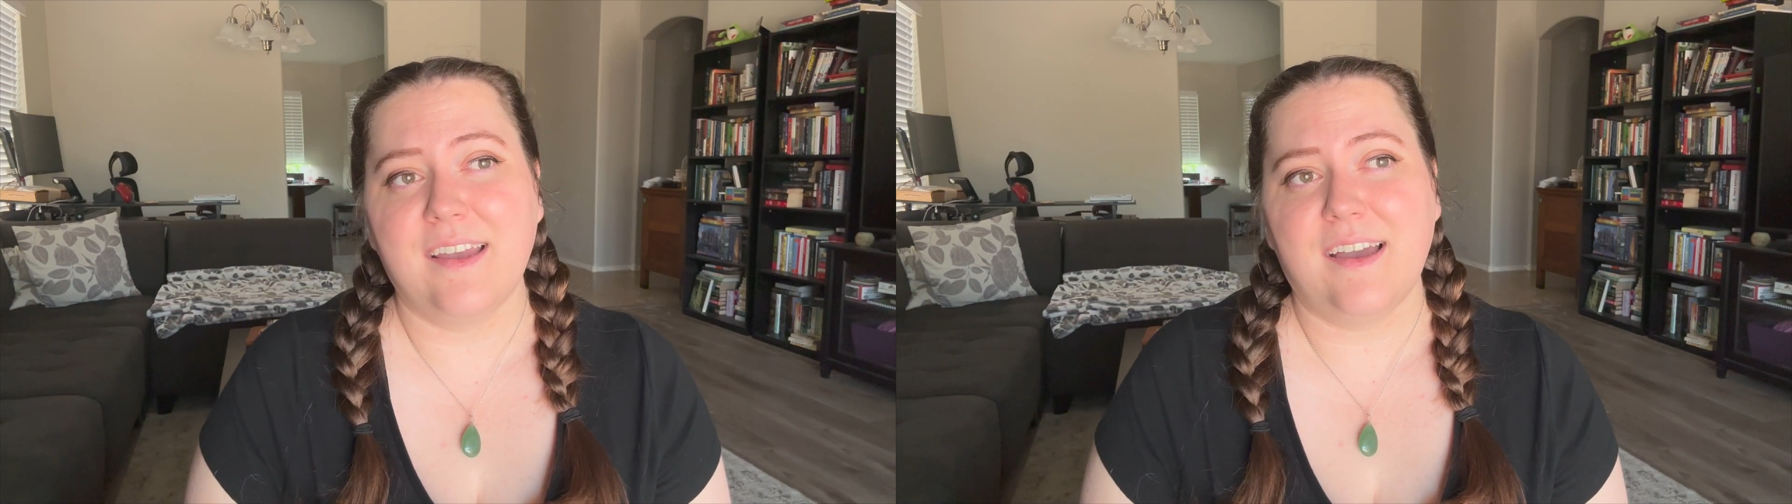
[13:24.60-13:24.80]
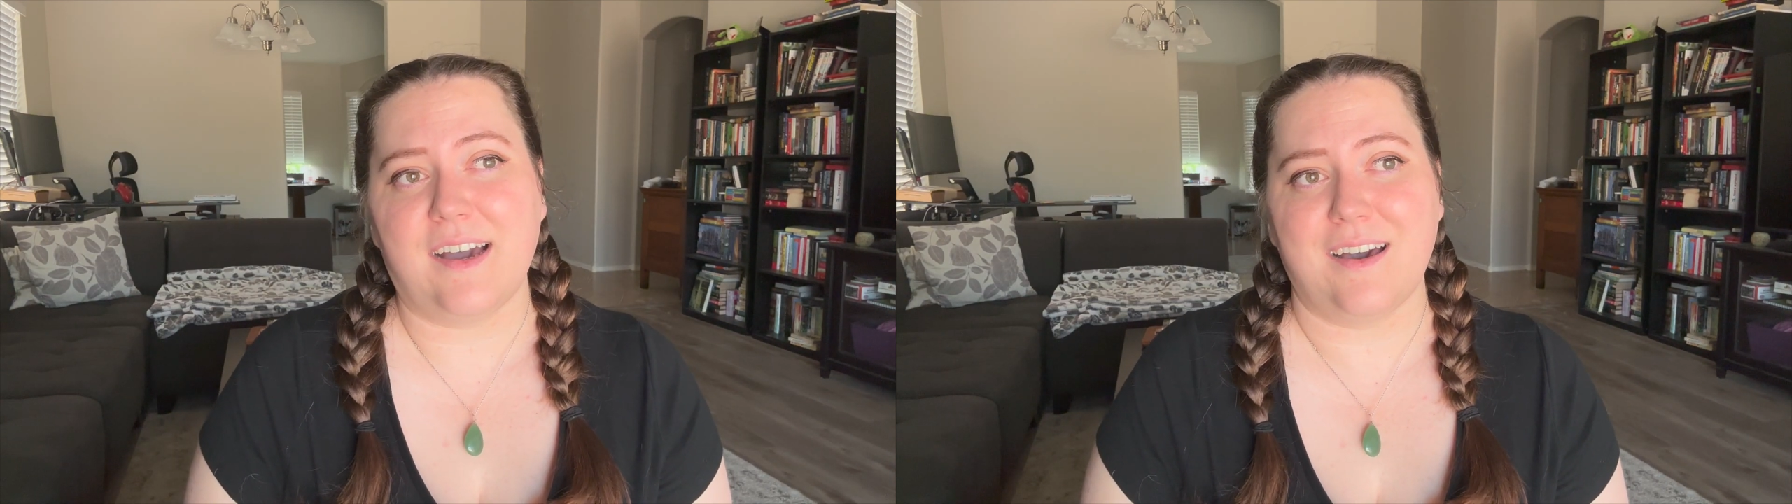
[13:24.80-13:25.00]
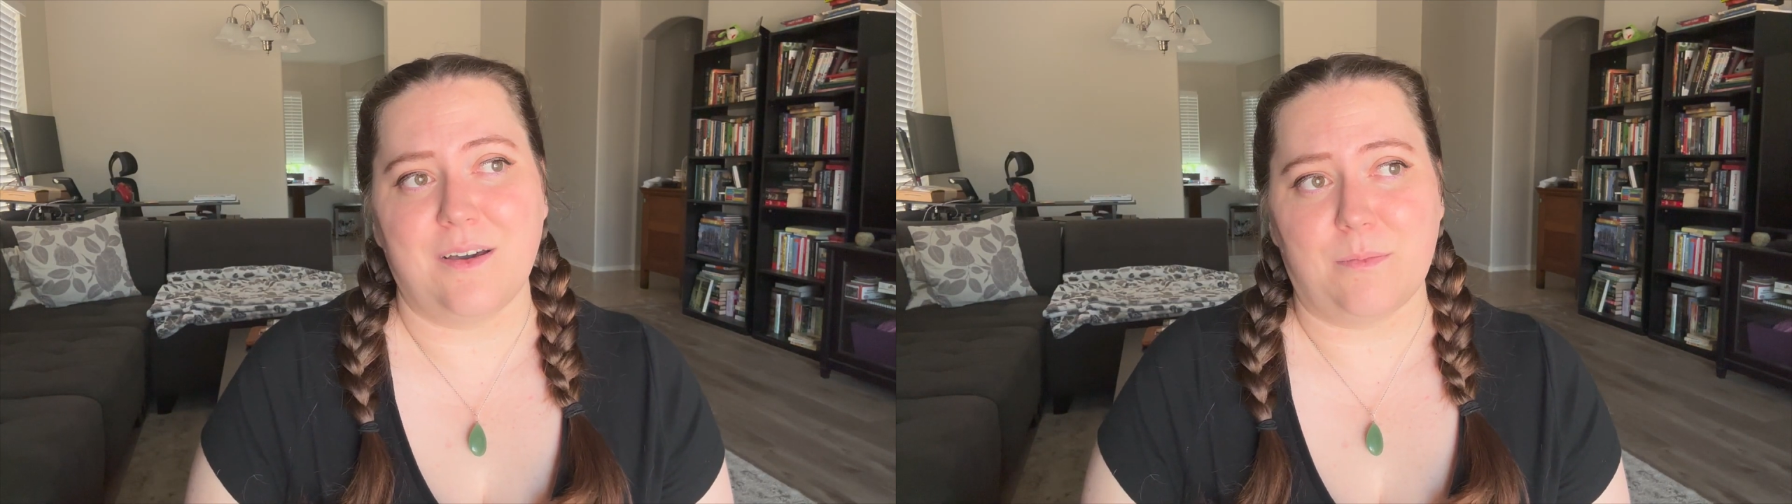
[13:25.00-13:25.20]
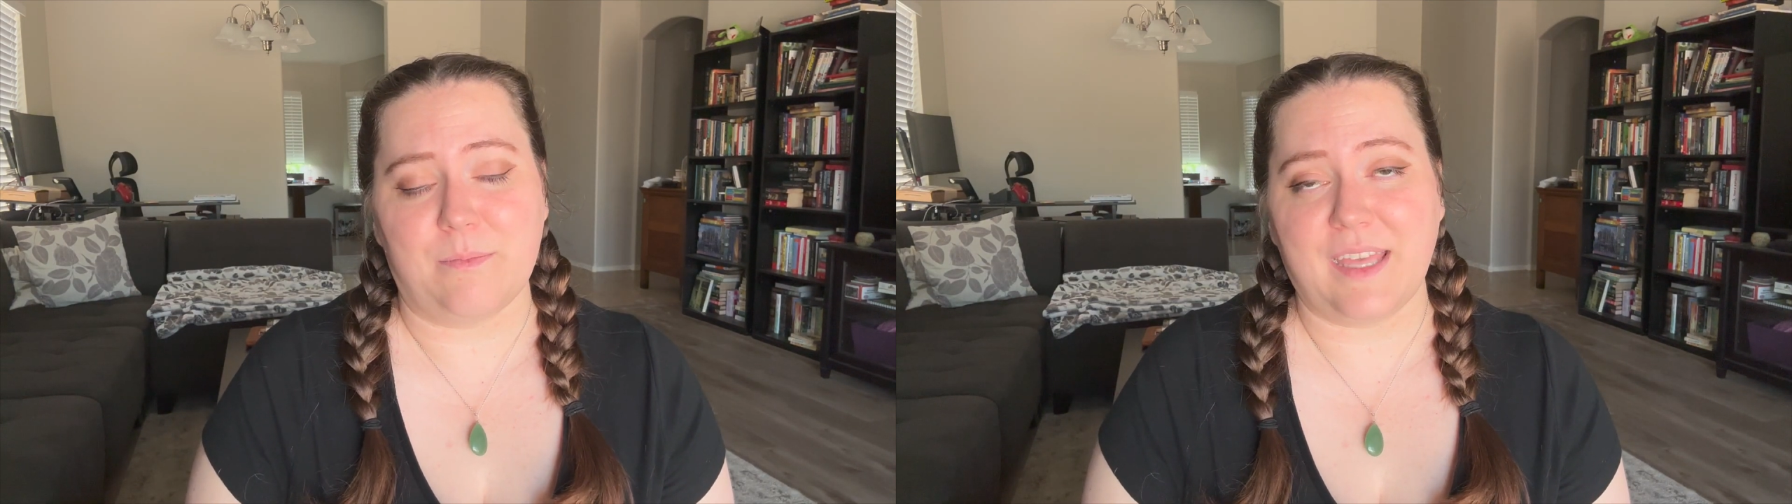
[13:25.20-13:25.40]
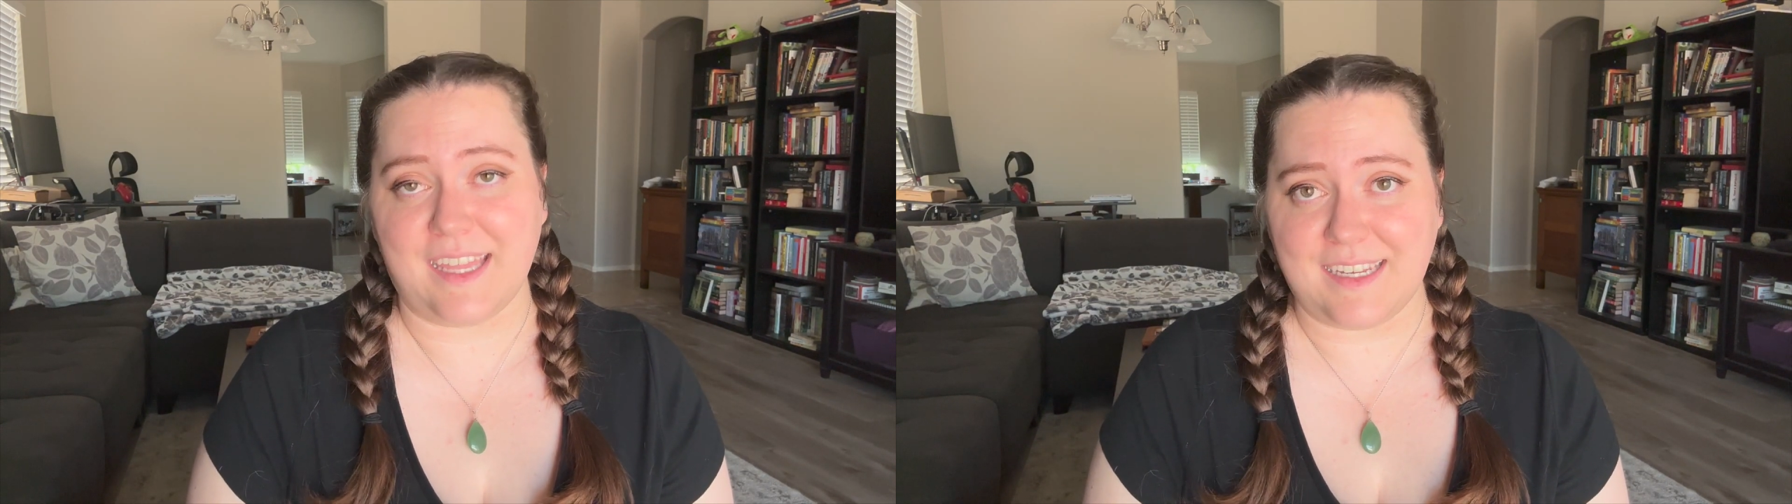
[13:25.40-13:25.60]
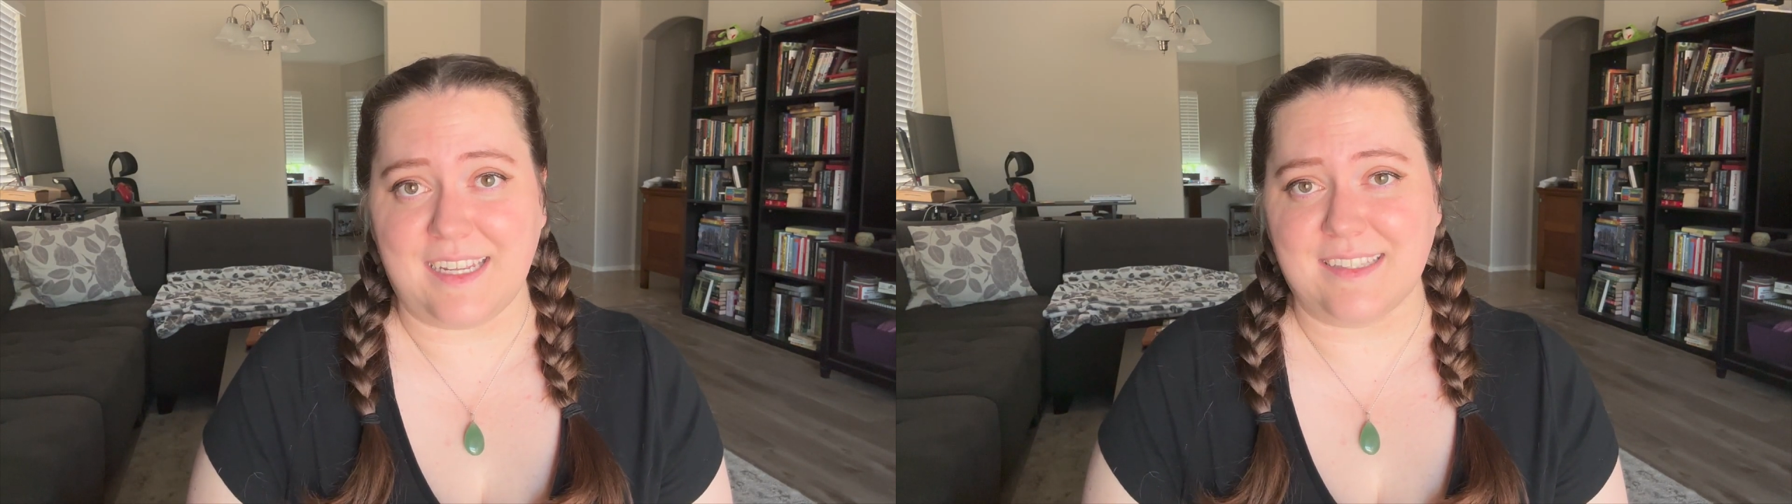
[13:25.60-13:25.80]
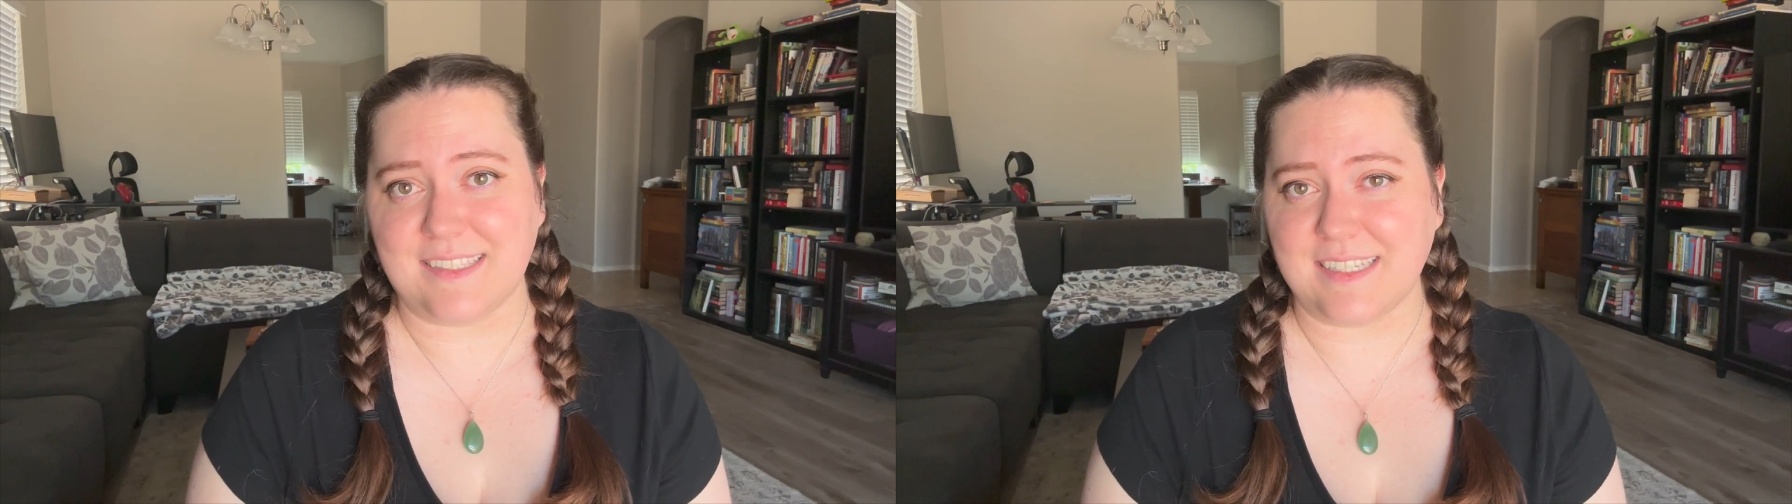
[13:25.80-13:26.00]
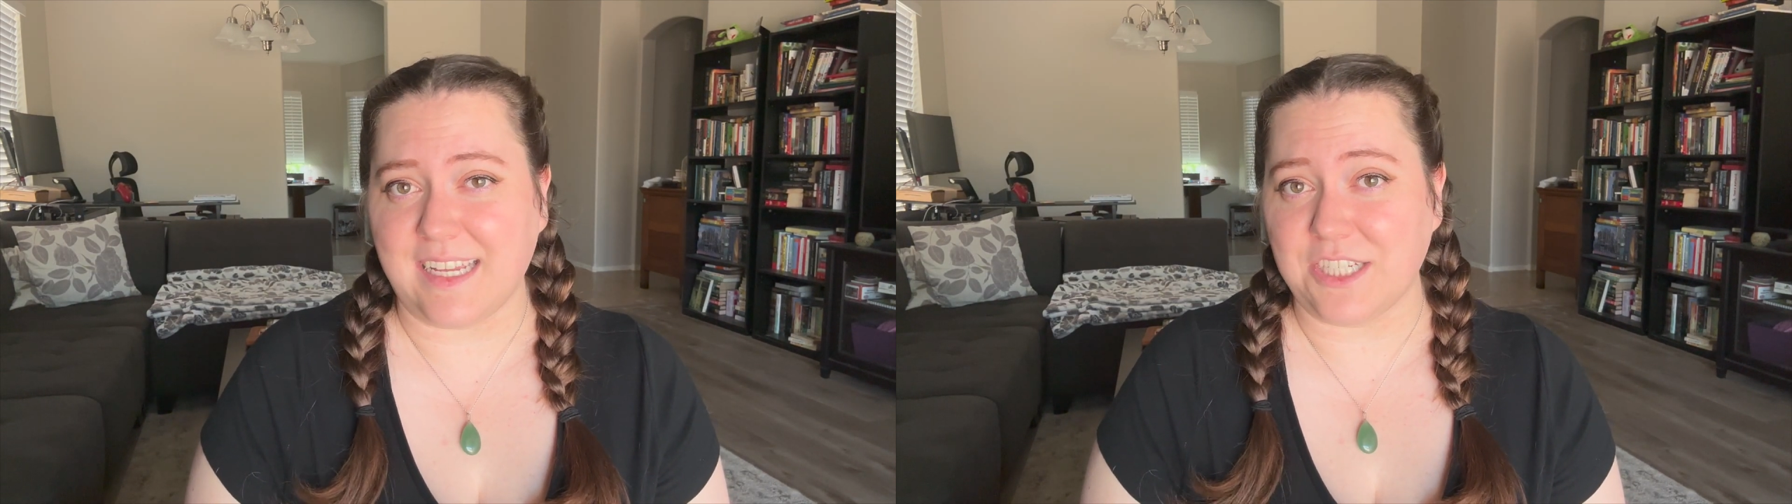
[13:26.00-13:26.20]
and need
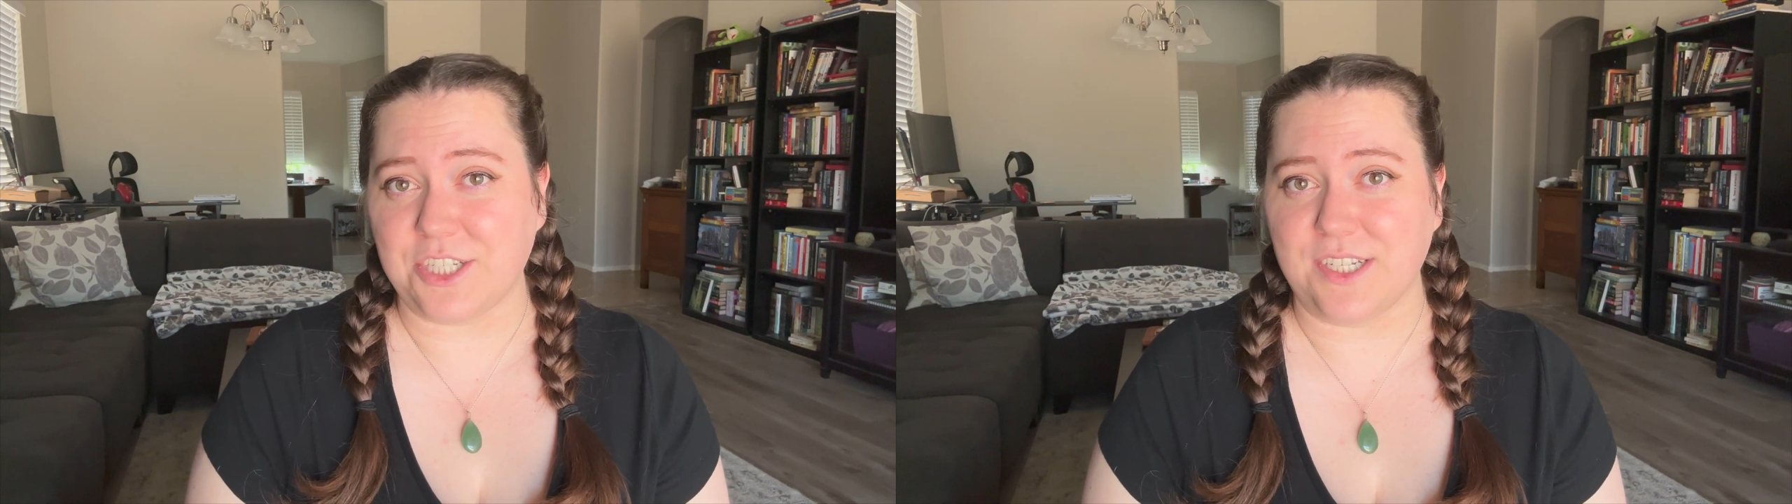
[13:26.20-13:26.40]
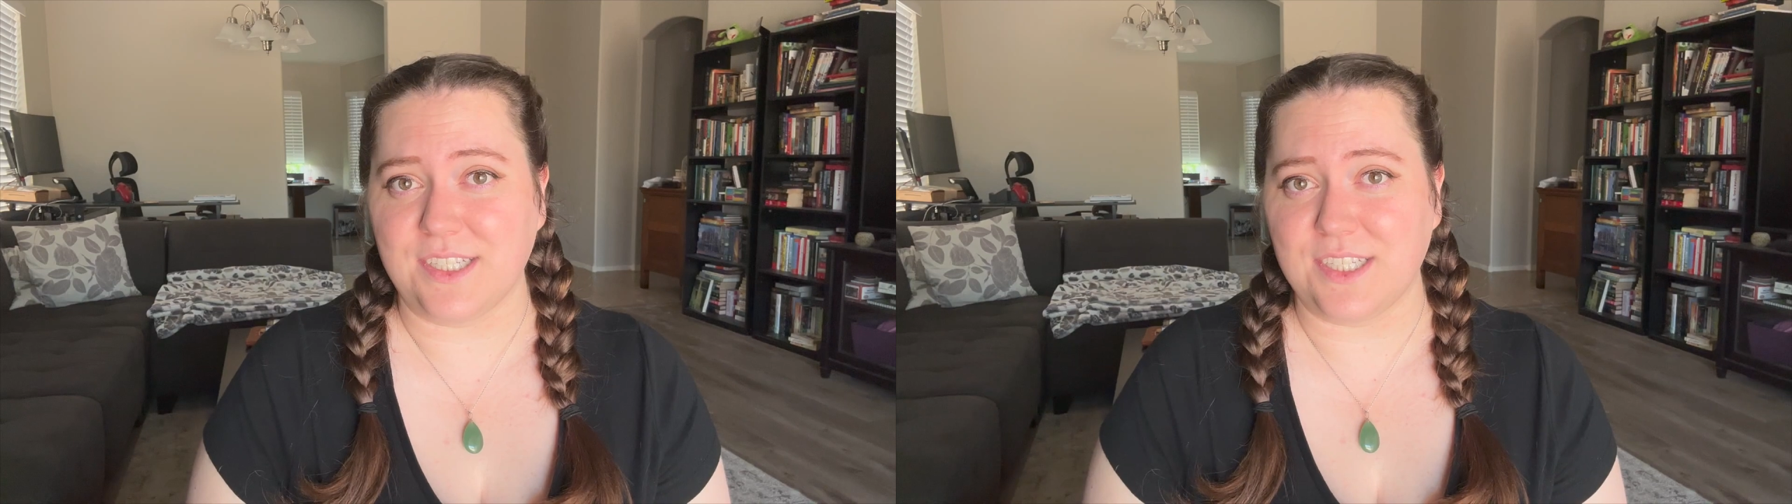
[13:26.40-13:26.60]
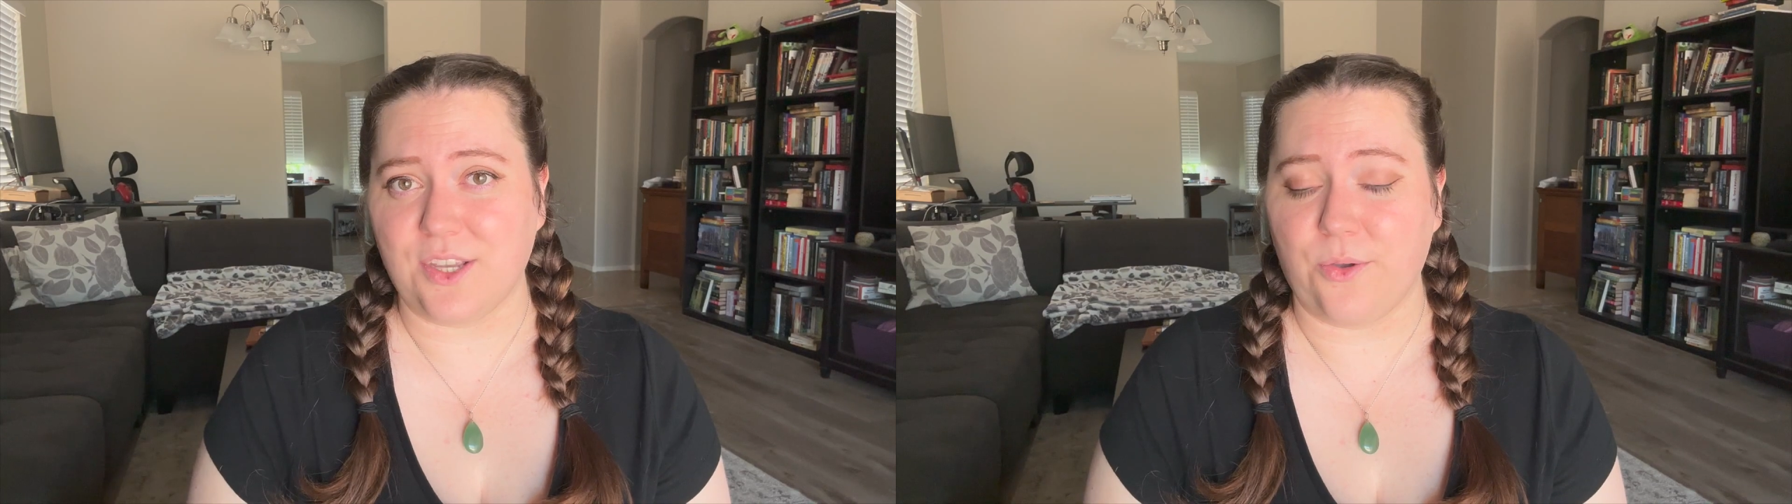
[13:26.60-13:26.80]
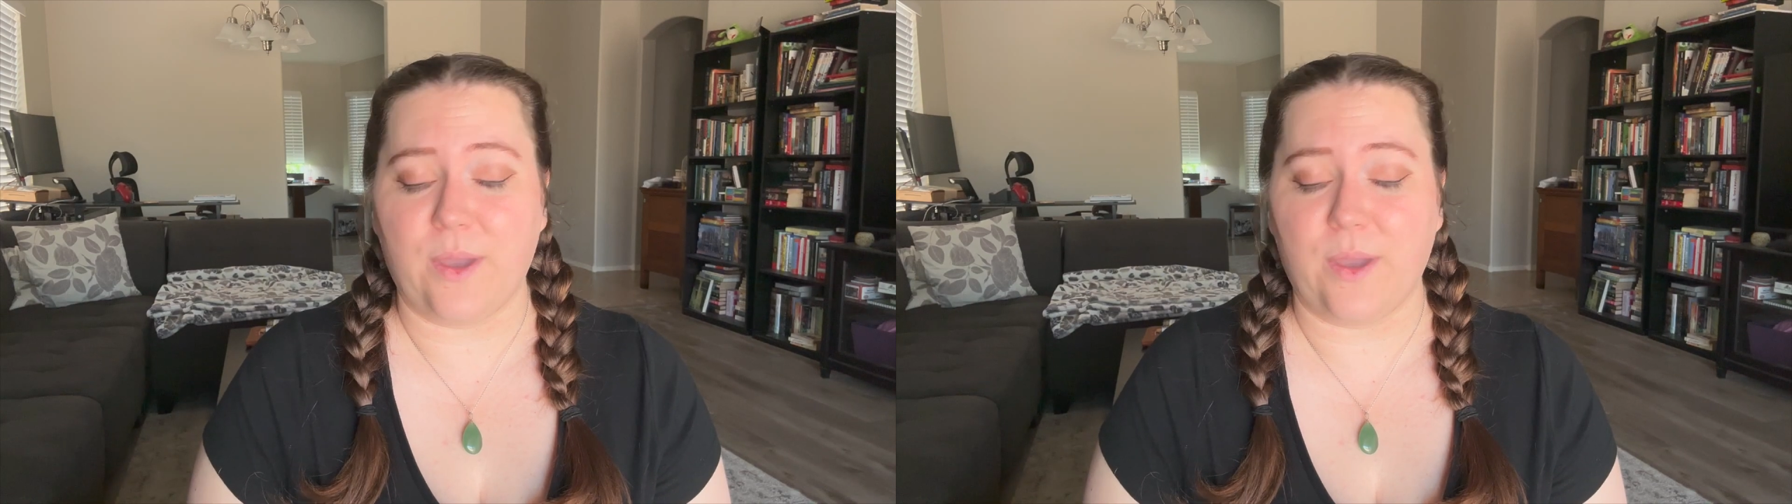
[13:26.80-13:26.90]
sedation to